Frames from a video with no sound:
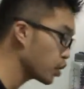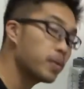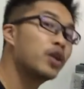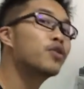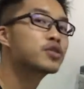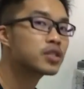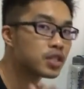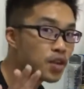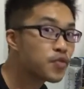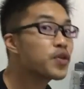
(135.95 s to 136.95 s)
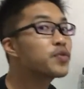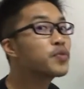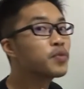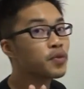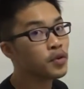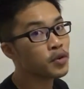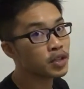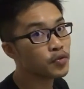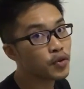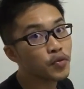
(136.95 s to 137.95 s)
It may look different
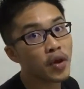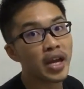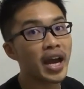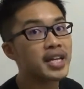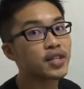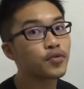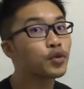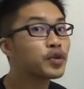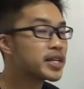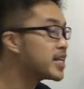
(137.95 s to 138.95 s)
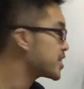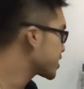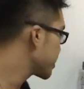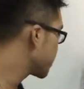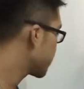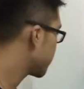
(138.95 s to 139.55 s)
way as the photo it is.